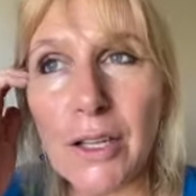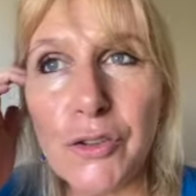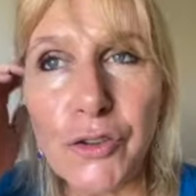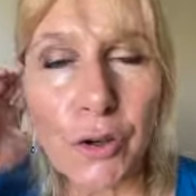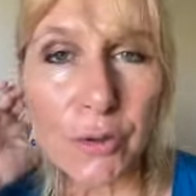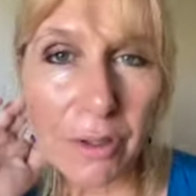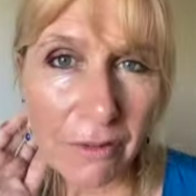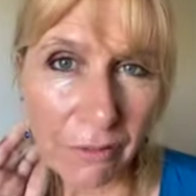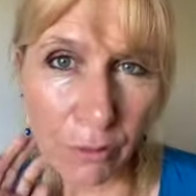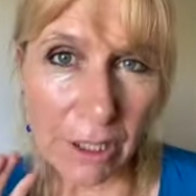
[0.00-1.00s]
don't
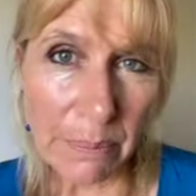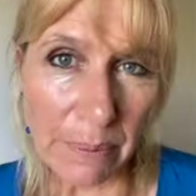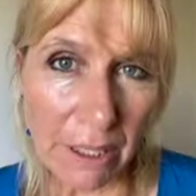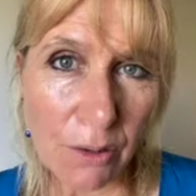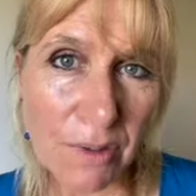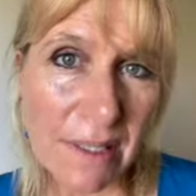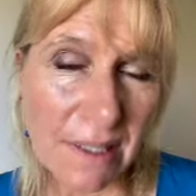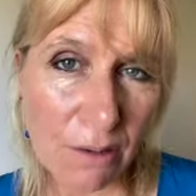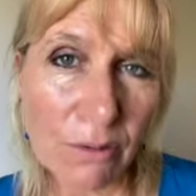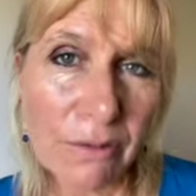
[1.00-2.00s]
fully be
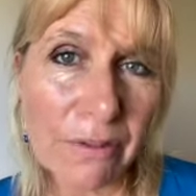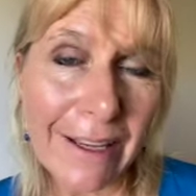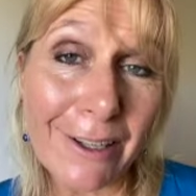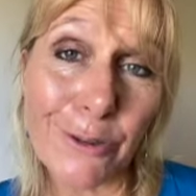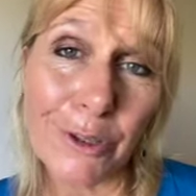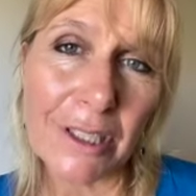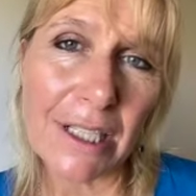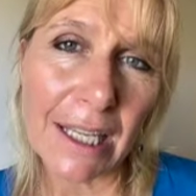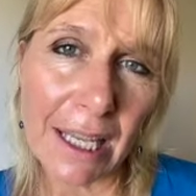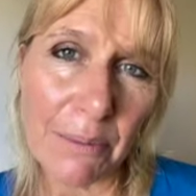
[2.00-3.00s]
yourself in order to
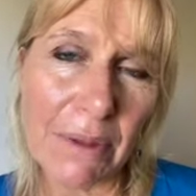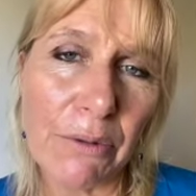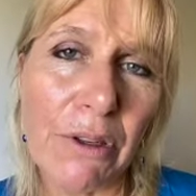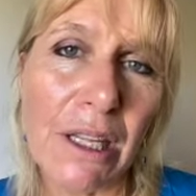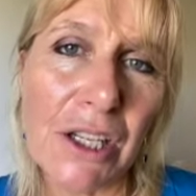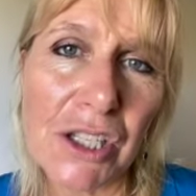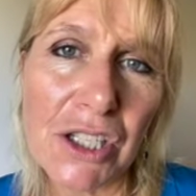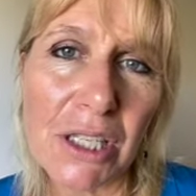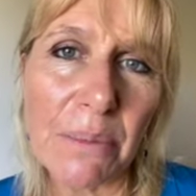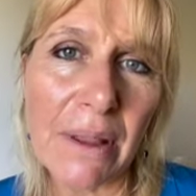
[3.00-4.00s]
keep that
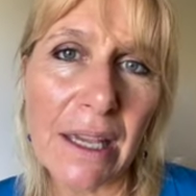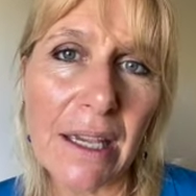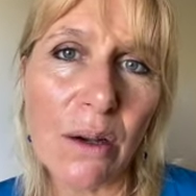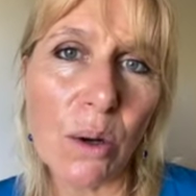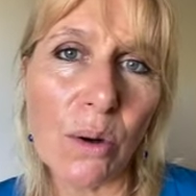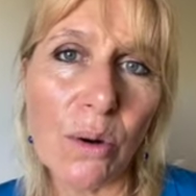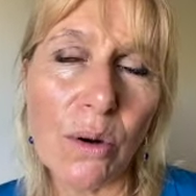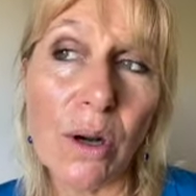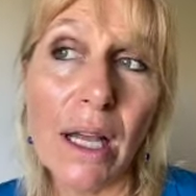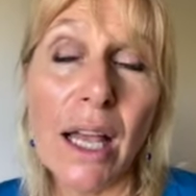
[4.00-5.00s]
relationship there,
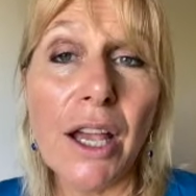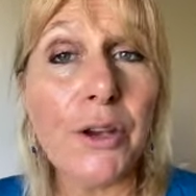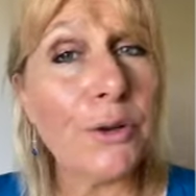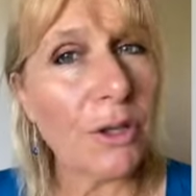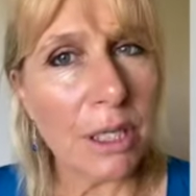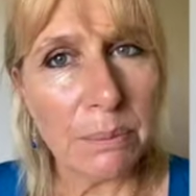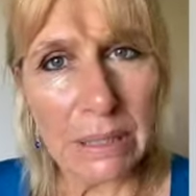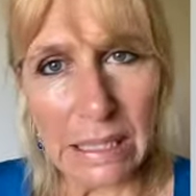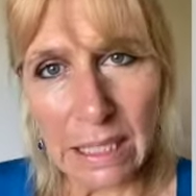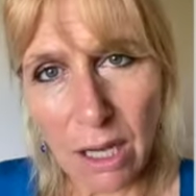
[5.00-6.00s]
or you're not
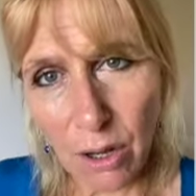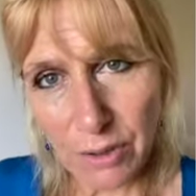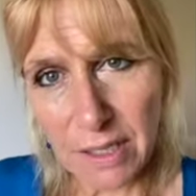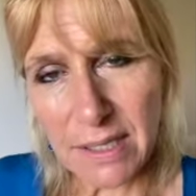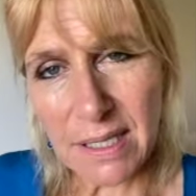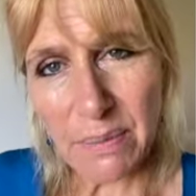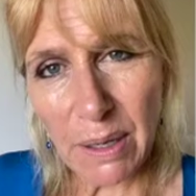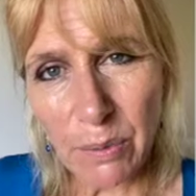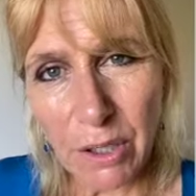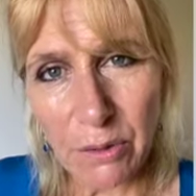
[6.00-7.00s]
completely honest about
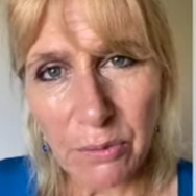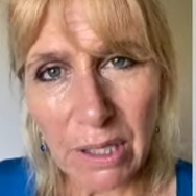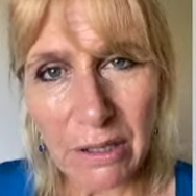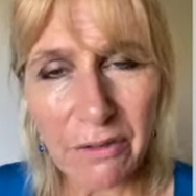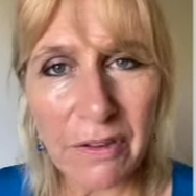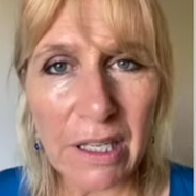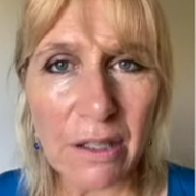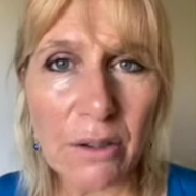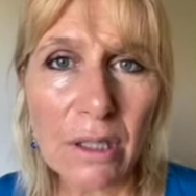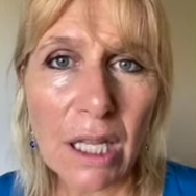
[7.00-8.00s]
what you really
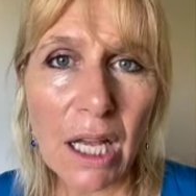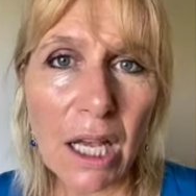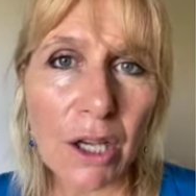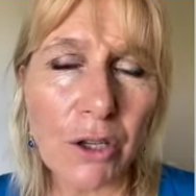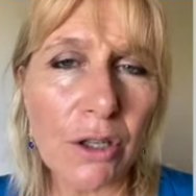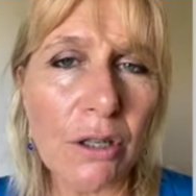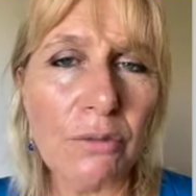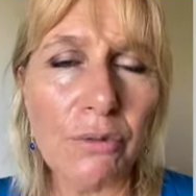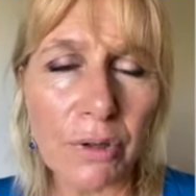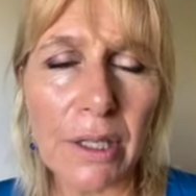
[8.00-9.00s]
feel, you're not
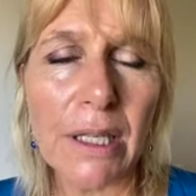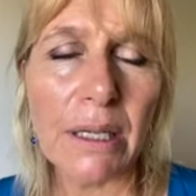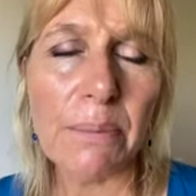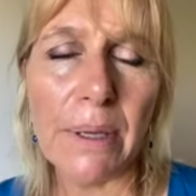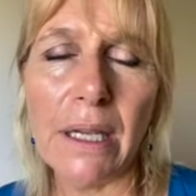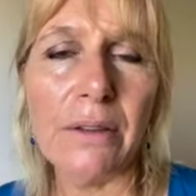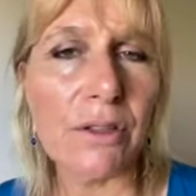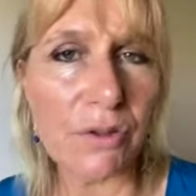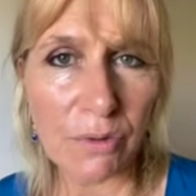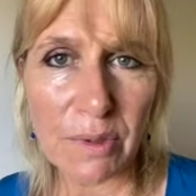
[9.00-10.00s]
really being the
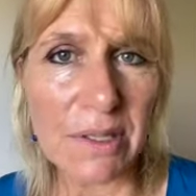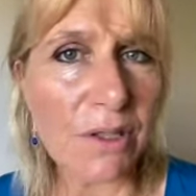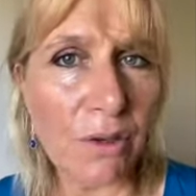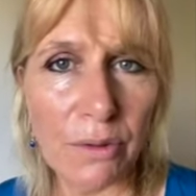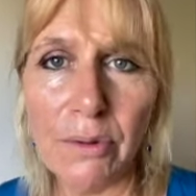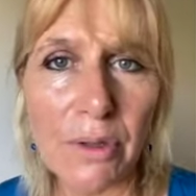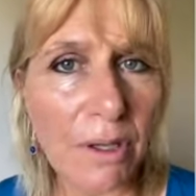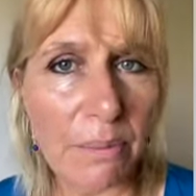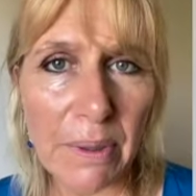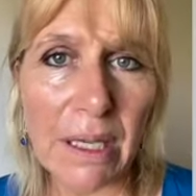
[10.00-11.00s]
truest you you
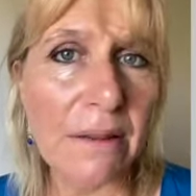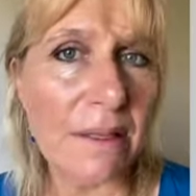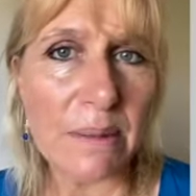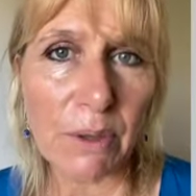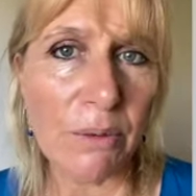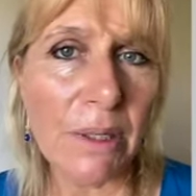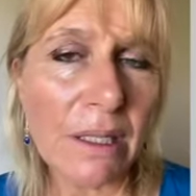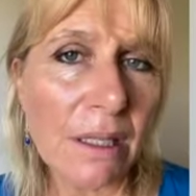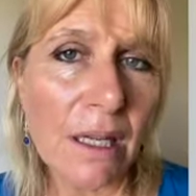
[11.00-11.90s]
can be in this moment.